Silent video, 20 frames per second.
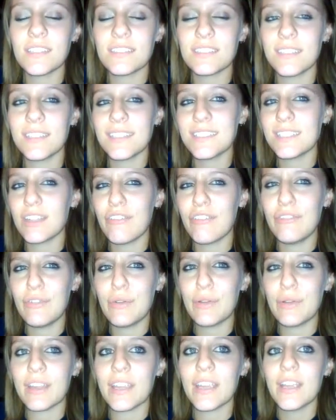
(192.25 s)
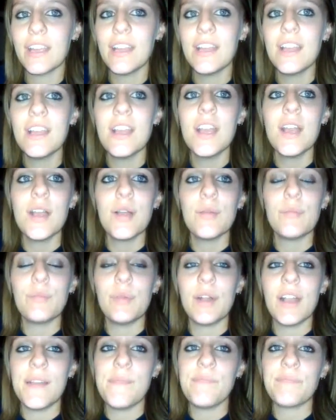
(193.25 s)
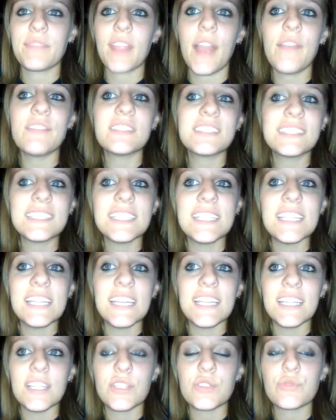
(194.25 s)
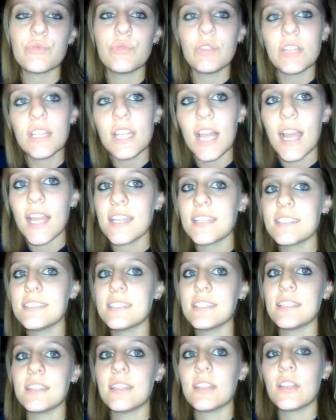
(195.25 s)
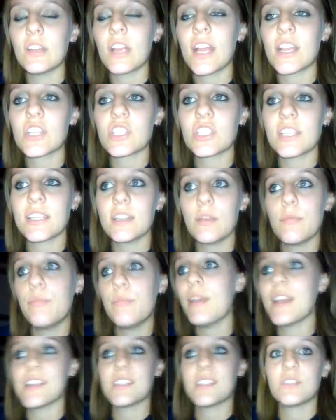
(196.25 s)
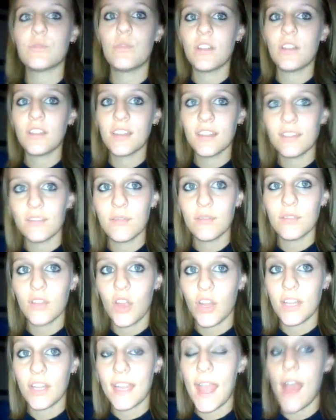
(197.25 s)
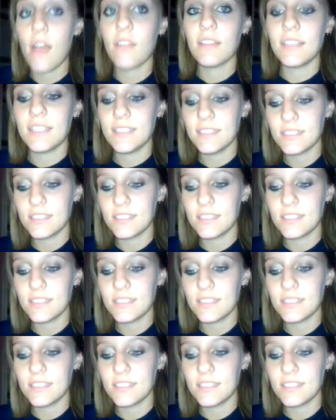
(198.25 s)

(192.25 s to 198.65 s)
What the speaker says: Sunday's at 4, but I've seen it, and it's really nice, and they're actually, like, the best one in our county,